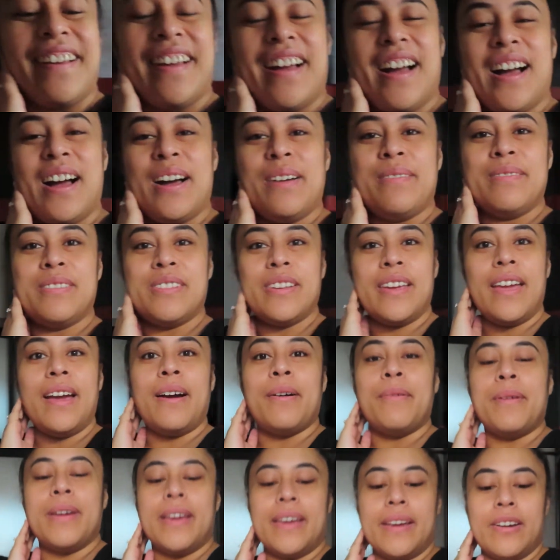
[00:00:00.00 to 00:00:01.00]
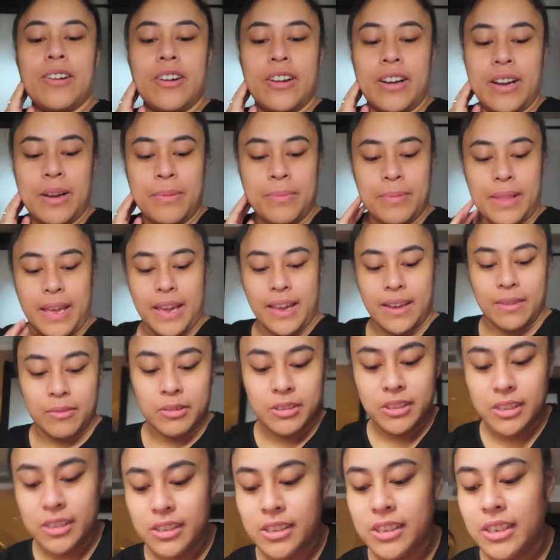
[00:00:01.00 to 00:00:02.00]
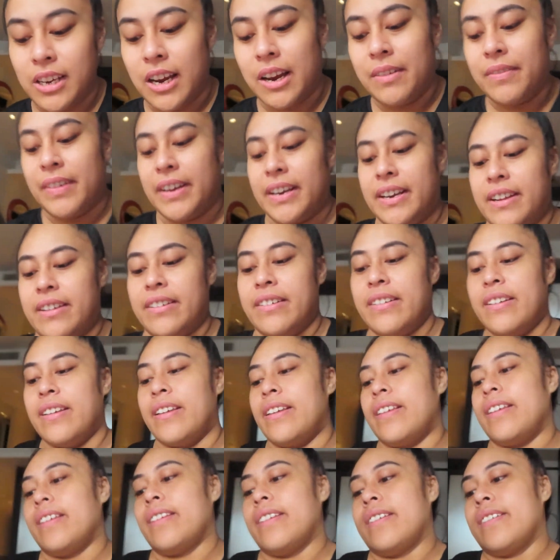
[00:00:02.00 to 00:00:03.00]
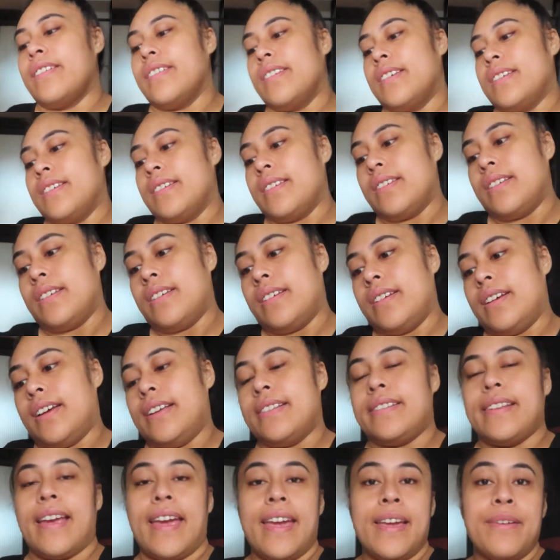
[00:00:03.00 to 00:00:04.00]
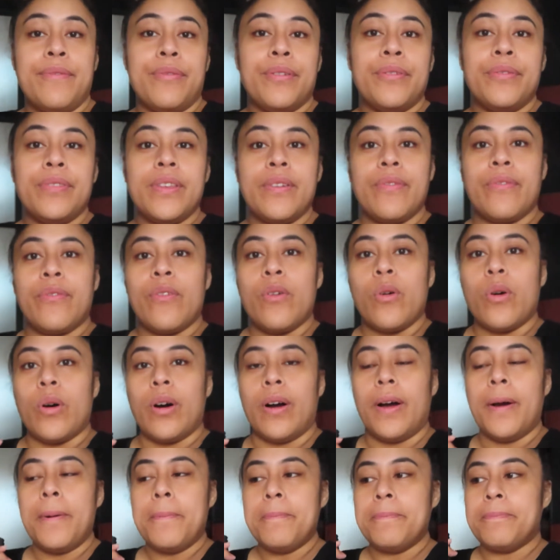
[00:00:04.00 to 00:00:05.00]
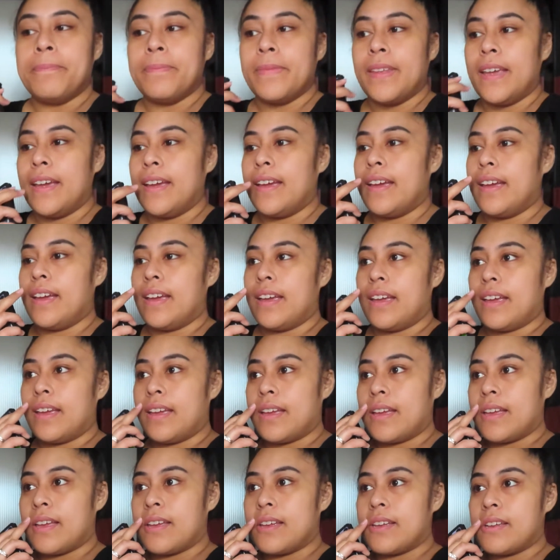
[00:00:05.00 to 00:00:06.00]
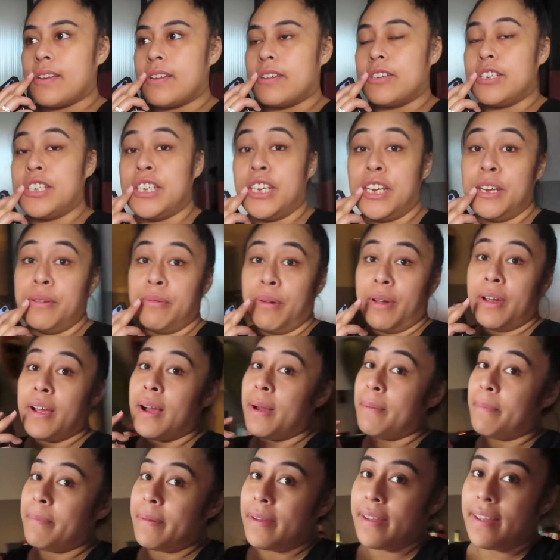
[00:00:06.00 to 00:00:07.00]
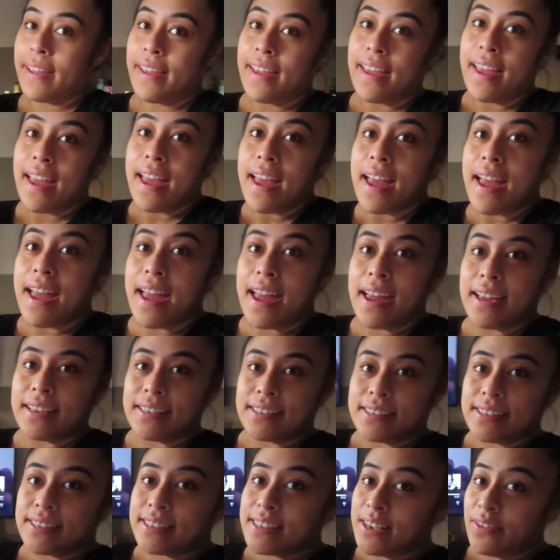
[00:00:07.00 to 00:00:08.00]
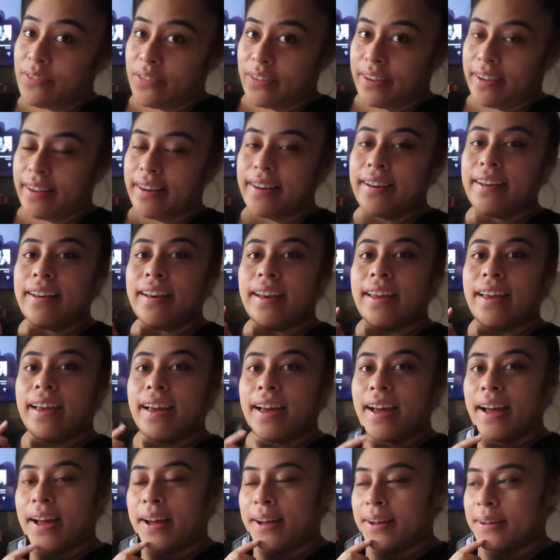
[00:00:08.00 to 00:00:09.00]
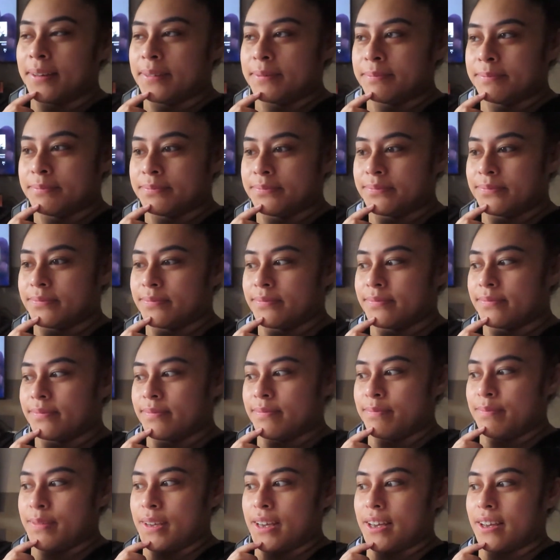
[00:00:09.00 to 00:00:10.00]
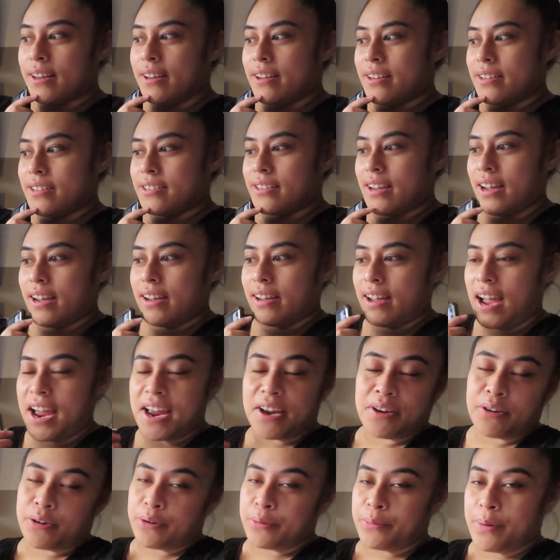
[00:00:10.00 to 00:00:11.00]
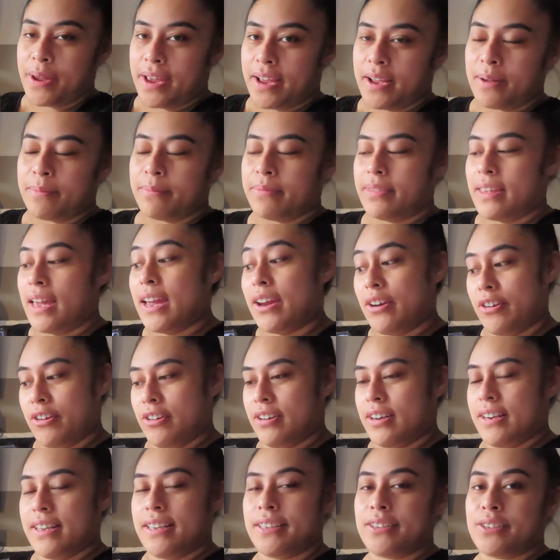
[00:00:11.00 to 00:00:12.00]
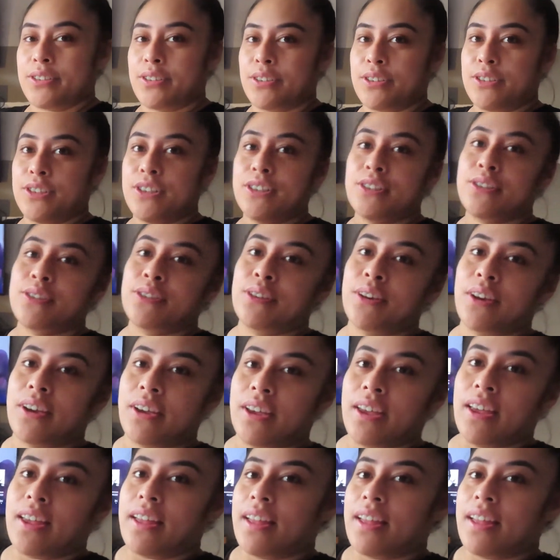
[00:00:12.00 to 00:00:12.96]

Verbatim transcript: um, so yeah, we got up like, what's the time right now? It's eight fifty-four. I woke up at seven. She woke up at seven. Um... because I couldn't wake up that early, so she took